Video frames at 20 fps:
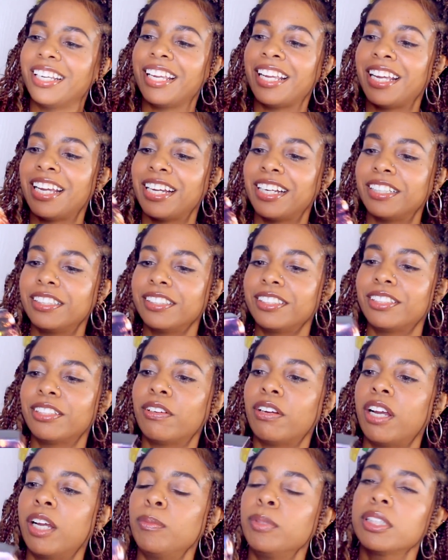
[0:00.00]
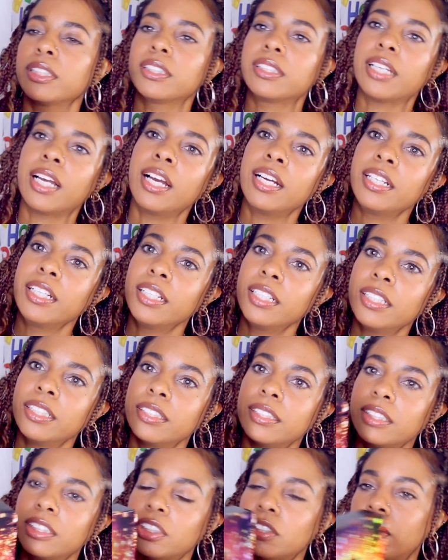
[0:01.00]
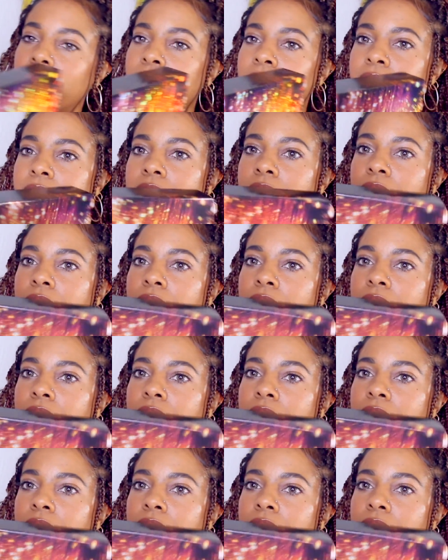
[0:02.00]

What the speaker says: And so I'm excited to try